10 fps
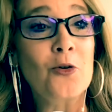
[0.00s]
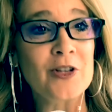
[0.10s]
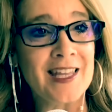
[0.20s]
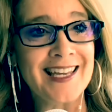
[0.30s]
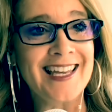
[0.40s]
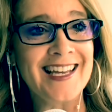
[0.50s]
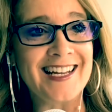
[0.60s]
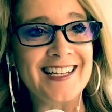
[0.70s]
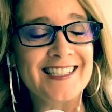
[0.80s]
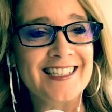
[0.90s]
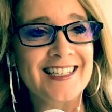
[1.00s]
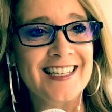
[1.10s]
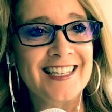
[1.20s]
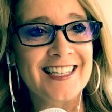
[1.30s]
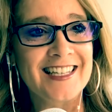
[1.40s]
they get.
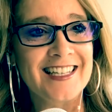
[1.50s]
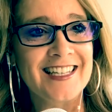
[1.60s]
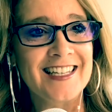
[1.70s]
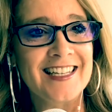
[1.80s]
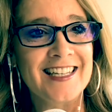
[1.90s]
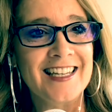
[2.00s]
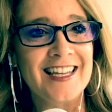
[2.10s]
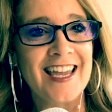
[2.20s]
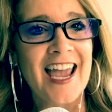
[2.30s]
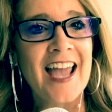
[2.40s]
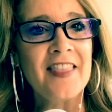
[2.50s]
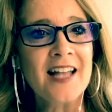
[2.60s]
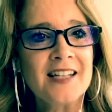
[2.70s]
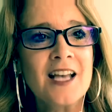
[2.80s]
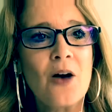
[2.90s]
And
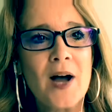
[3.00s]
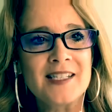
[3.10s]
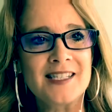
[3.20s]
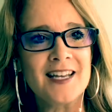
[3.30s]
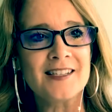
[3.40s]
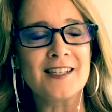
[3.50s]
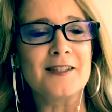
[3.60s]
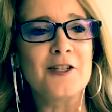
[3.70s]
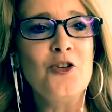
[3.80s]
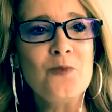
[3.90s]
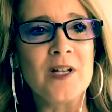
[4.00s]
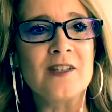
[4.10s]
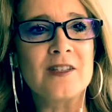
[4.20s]
that's how I see us as humans.